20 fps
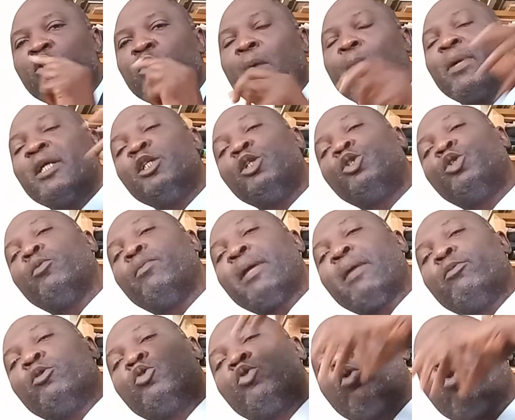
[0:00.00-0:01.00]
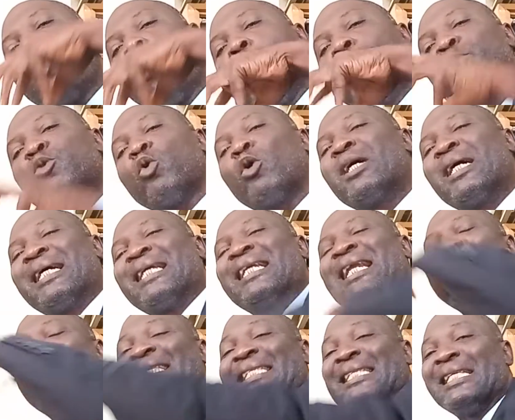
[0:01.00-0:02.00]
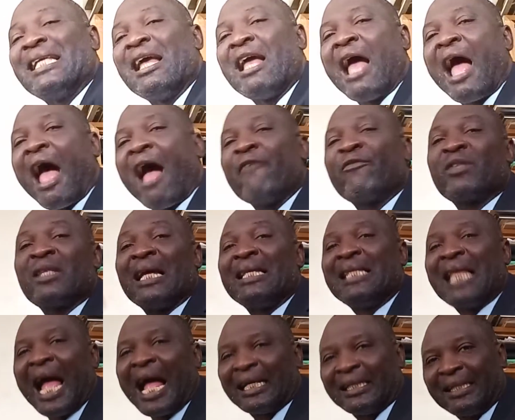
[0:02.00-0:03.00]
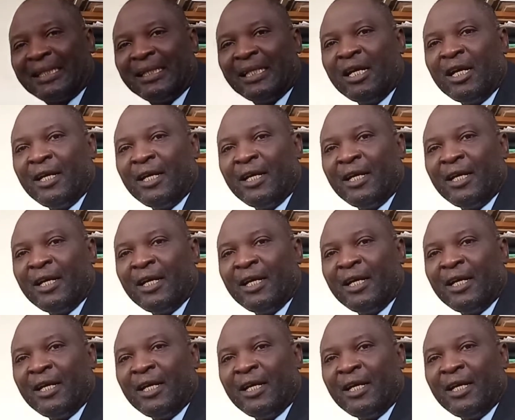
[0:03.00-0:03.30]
somebody should be able to come to create after that